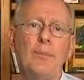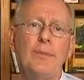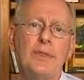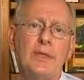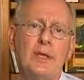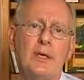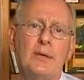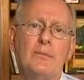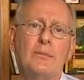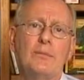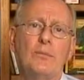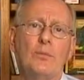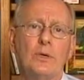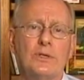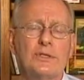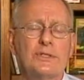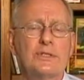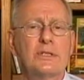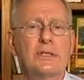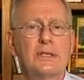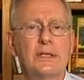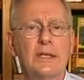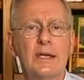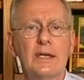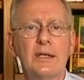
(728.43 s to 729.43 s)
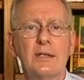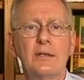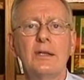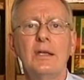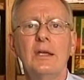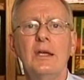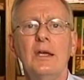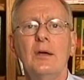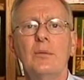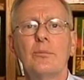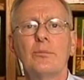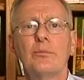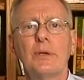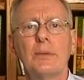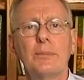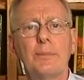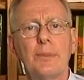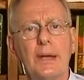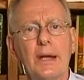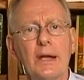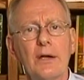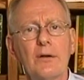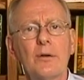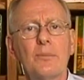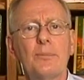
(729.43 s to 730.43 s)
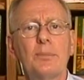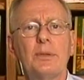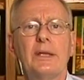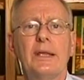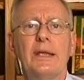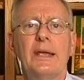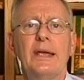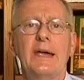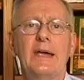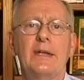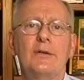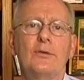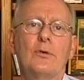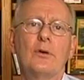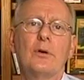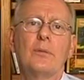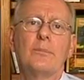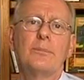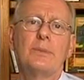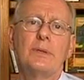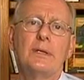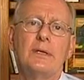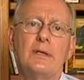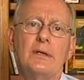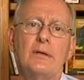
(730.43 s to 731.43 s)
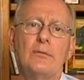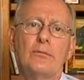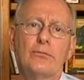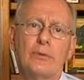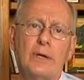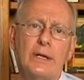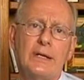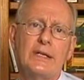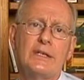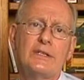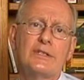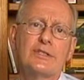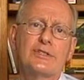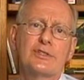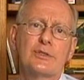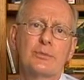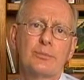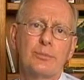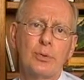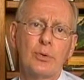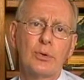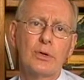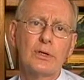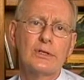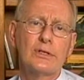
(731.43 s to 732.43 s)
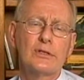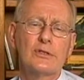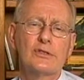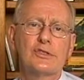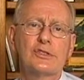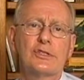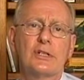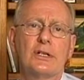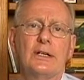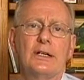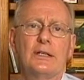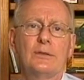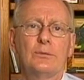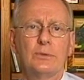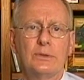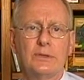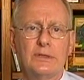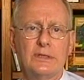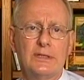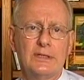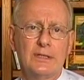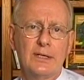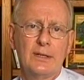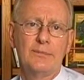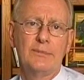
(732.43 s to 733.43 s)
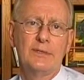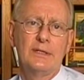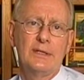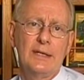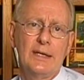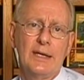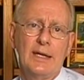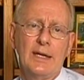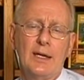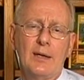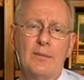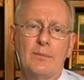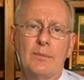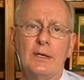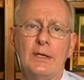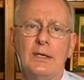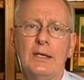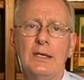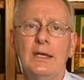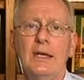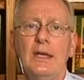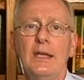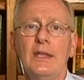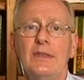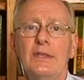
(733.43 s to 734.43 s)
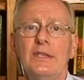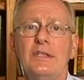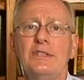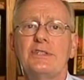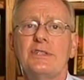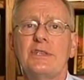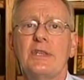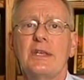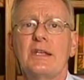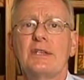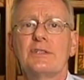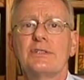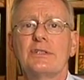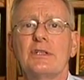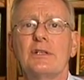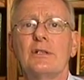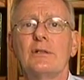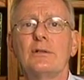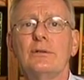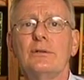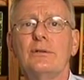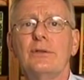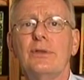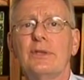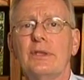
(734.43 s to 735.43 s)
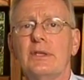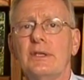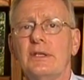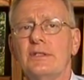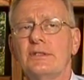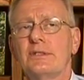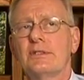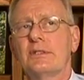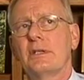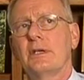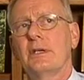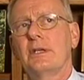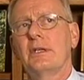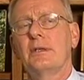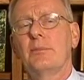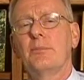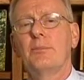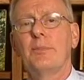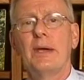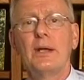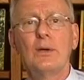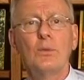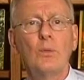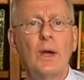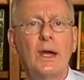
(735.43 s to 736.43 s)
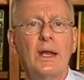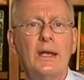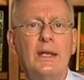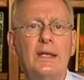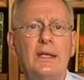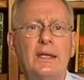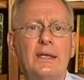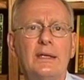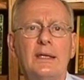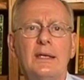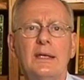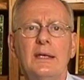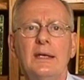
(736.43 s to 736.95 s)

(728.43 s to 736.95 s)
them, once again, prepare a plan or be ready to support your child when they come to camp. These things include things like bedwetting,